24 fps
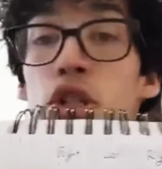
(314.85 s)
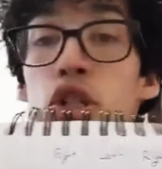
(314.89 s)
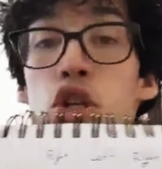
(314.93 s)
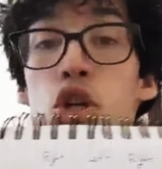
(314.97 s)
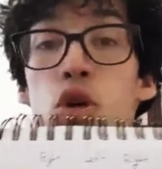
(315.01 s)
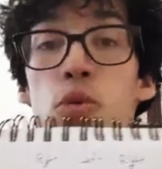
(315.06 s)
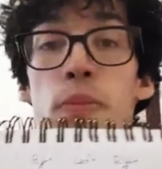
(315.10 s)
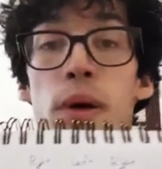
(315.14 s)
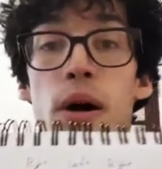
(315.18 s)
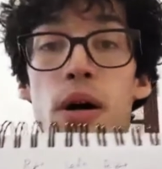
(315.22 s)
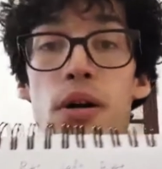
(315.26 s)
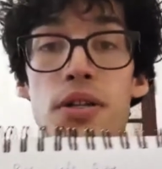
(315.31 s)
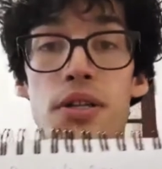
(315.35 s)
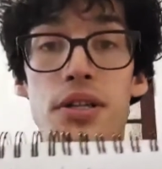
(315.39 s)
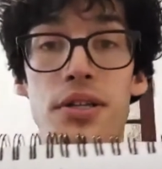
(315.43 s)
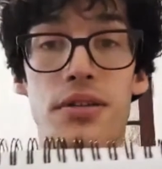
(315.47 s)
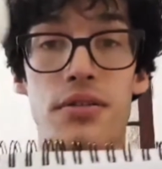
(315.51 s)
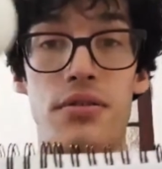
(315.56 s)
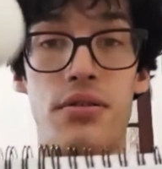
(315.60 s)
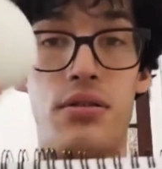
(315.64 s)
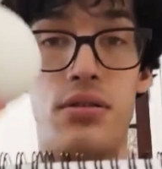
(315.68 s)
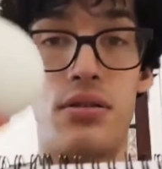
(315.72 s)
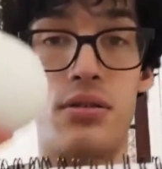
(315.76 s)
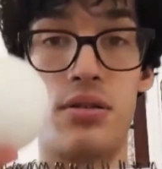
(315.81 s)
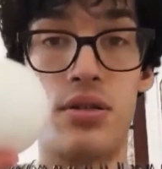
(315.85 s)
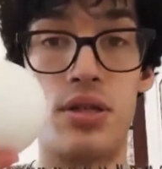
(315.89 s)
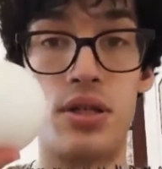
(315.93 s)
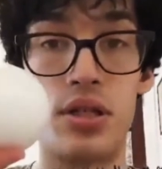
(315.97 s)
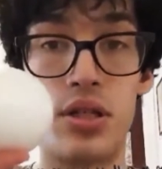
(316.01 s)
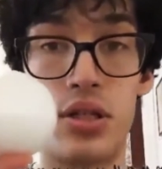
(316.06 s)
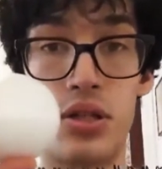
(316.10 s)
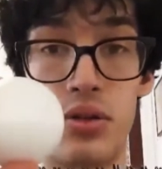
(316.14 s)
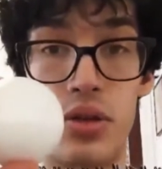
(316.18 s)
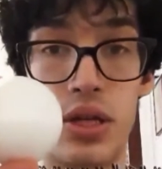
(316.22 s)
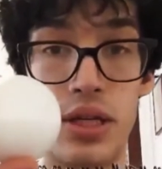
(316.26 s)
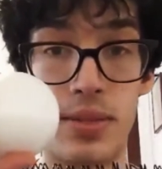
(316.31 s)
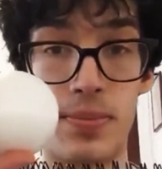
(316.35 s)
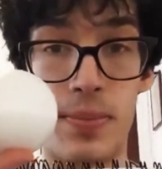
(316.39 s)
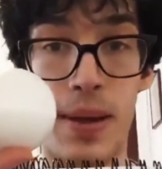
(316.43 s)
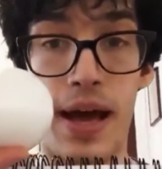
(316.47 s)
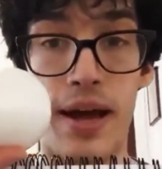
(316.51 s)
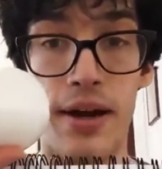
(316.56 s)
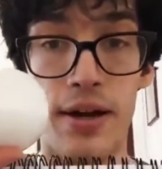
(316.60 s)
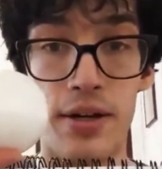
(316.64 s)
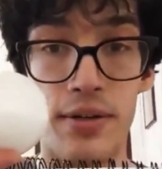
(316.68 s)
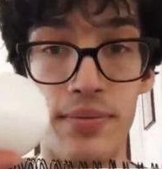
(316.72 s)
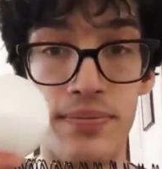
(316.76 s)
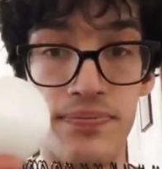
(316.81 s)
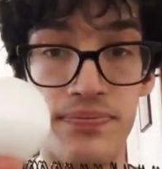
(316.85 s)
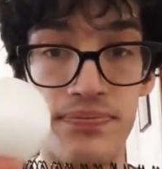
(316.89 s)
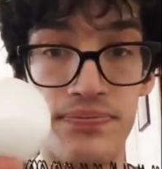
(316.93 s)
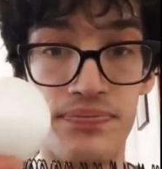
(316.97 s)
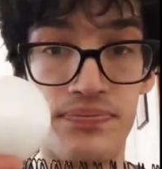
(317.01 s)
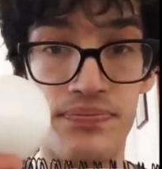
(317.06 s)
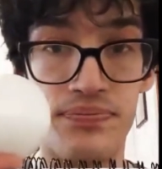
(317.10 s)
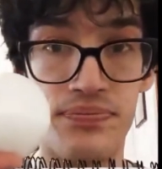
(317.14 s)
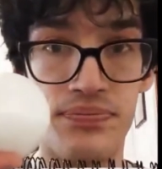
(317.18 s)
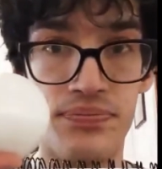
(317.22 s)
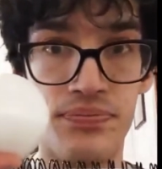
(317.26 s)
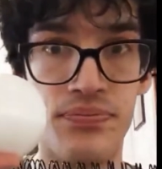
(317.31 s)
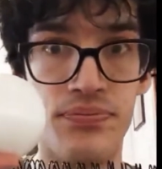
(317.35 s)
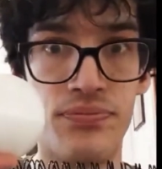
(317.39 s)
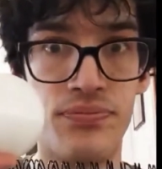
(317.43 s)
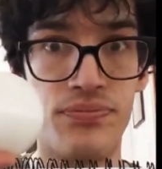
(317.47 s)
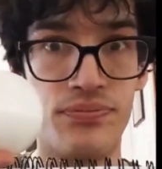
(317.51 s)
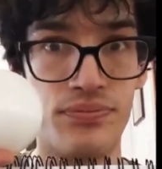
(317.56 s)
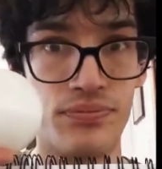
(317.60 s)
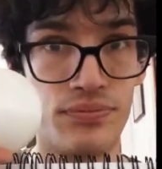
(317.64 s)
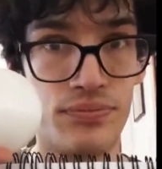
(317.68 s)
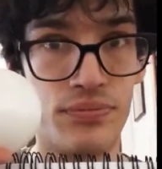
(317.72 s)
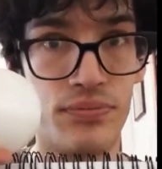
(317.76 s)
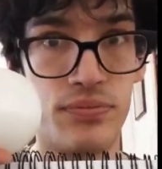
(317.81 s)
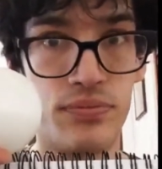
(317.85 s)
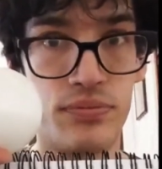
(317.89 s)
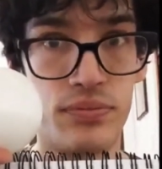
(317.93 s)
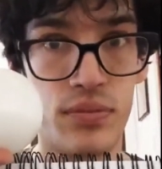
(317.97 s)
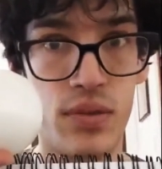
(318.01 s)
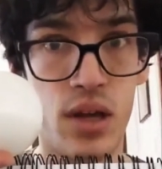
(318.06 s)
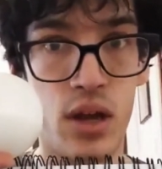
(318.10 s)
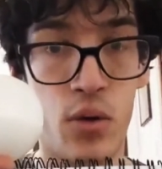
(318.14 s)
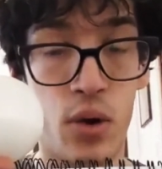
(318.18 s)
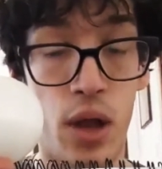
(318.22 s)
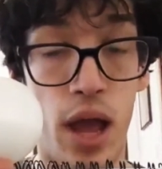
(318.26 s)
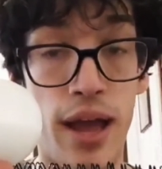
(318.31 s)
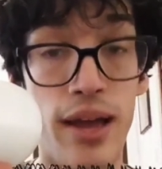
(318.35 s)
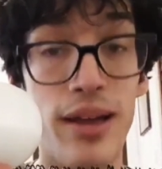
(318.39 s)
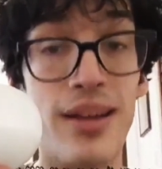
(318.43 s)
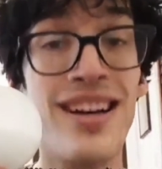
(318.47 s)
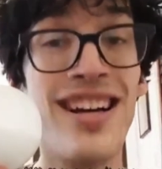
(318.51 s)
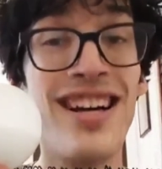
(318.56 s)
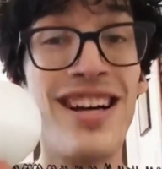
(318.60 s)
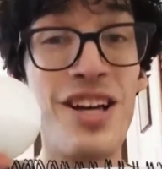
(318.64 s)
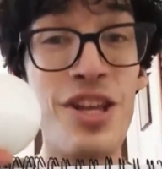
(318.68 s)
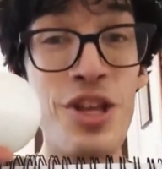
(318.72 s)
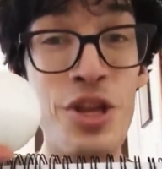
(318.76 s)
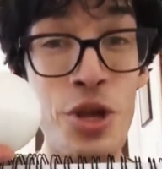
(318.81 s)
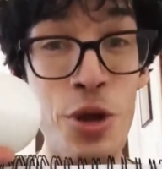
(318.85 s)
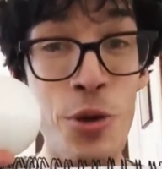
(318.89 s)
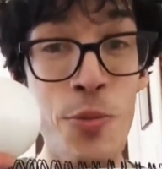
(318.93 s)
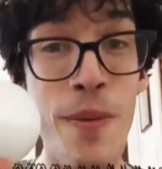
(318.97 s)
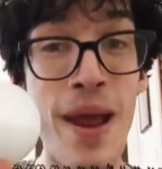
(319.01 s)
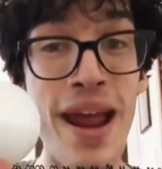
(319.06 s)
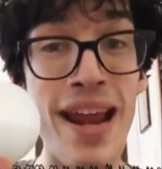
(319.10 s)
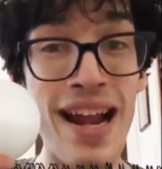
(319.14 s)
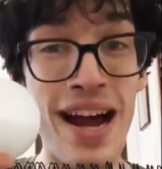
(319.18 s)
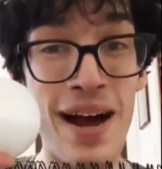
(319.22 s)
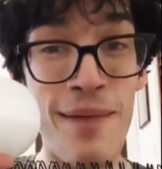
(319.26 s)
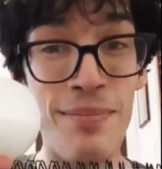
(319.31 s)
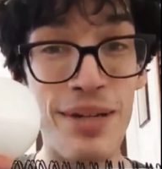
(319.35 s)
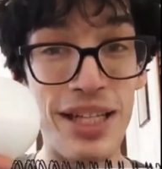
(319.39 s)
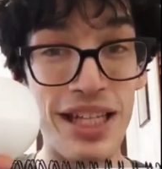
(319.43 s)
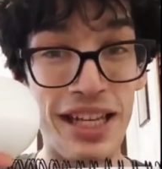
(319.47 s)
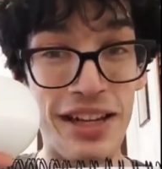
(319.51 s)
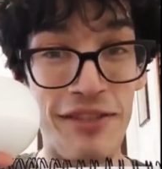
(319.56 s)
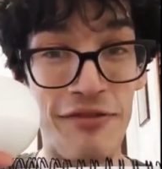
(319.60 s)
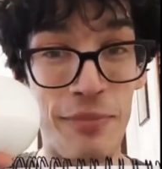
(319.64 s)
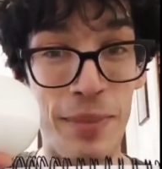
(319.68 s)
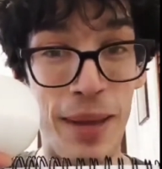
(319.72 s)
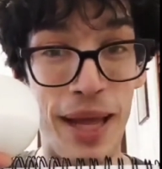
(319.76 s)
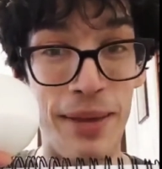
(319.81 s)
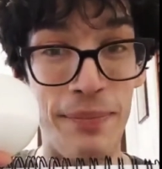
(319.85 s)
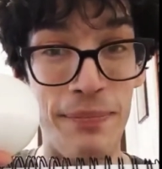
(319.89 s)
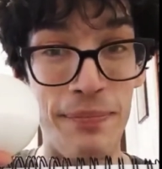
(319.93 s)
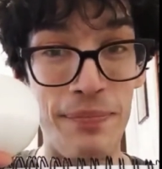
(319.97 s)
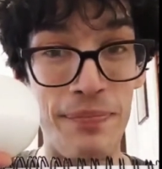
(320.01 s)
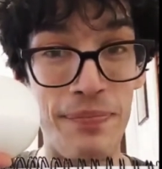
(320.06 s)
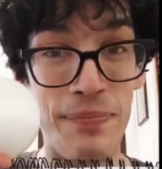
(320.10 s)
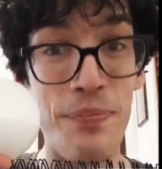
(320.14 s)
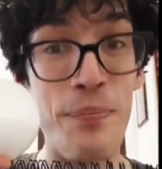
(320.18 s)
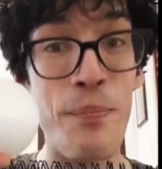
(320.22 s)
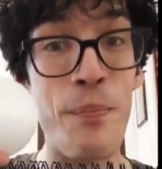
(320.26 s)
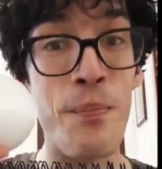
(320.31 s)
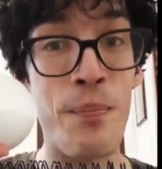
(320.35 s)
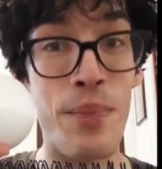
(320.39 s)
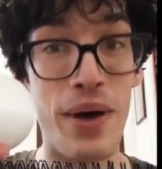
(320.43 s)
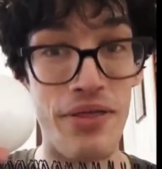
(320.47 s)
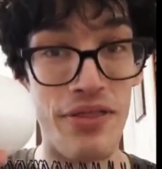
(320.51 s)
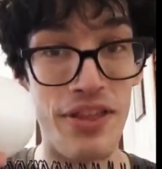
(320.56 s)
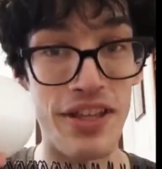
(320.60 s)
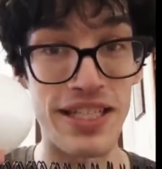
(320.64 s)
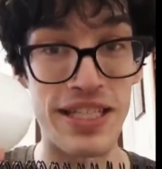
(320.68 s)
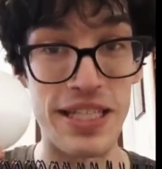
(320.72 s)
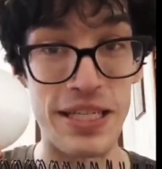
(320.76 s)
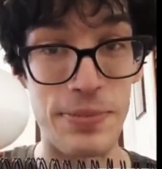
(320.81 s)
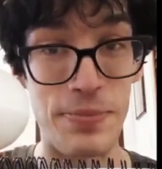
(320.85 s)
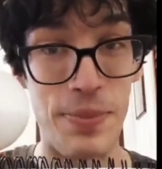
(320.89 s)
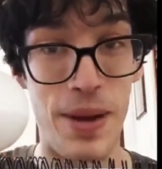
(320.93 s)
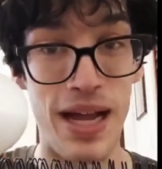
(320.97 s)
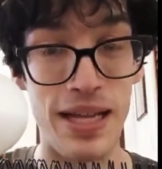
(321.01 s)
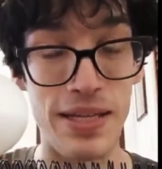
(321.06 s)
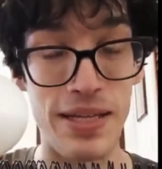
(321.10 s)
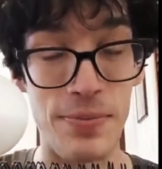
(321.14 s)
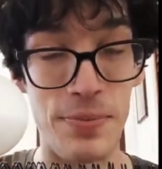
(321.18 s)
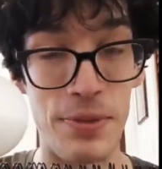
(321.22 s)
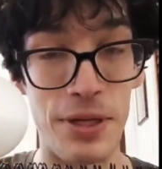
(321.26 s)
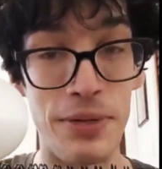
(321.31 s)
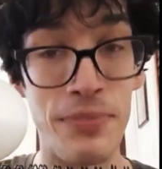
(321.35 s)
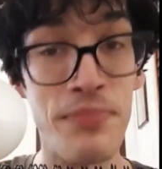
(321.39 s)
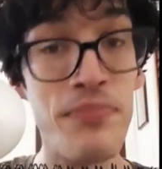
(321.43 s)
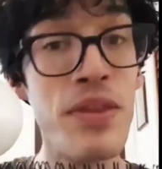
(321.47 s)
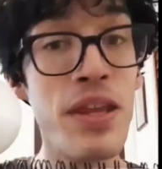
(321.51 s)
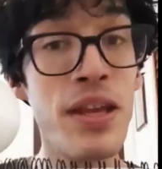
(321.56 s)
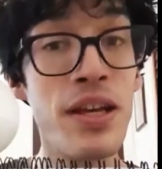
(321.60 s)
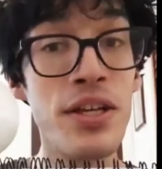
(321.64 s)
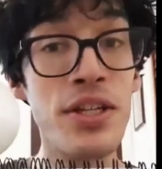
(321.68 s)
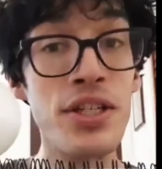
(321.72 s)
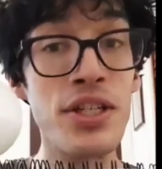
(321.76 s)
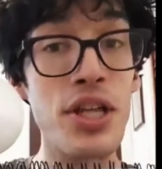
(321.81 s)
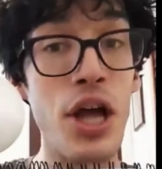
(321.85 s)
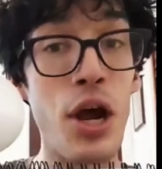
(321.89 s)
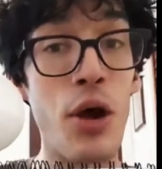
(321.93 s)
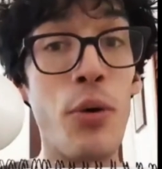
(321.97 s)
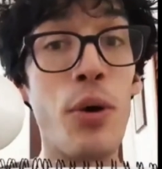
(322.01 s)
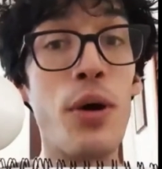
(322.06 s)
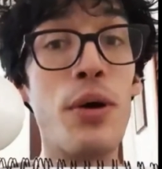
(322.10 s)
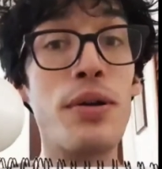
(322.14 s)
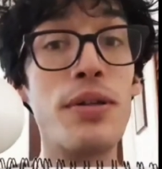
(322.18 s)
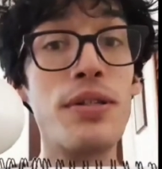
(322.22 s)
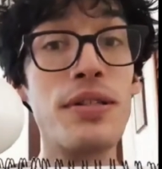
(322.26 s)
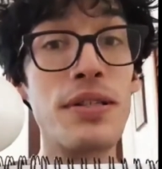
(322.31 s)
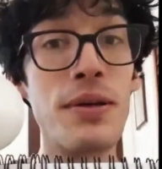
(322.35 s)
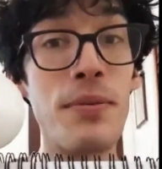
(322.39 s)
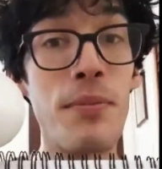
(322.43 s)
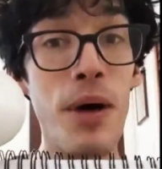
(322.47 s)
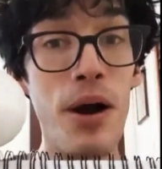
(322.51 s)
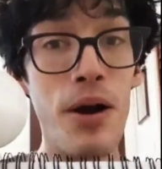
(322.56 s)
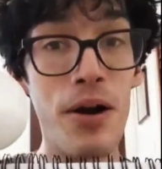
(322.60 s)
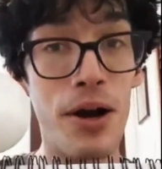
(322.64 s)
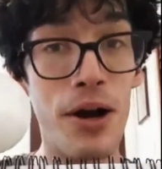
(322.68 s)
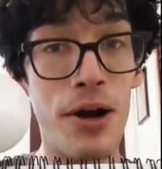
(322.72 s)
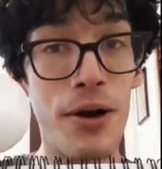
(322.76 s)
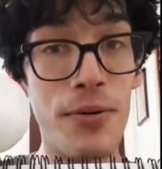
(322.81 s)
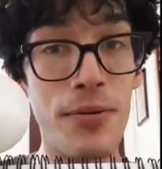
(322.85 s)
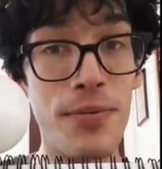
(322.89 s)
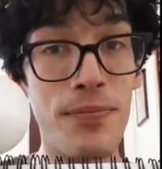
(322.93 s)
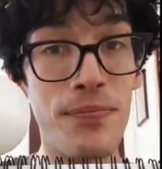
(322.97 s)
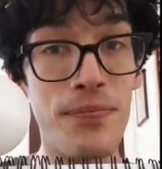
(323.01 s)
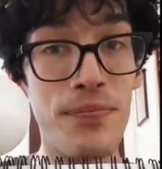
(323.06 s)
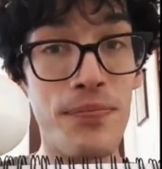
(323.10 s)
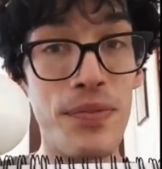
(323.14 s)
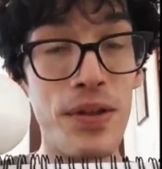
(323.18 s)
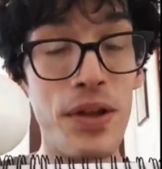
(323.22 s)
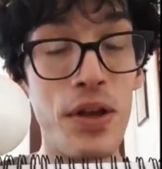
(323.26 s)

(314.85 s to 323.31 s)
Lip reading: need 2 balls to do this pattern. Okay, you may not believe me, but this is possible. So tomorrow,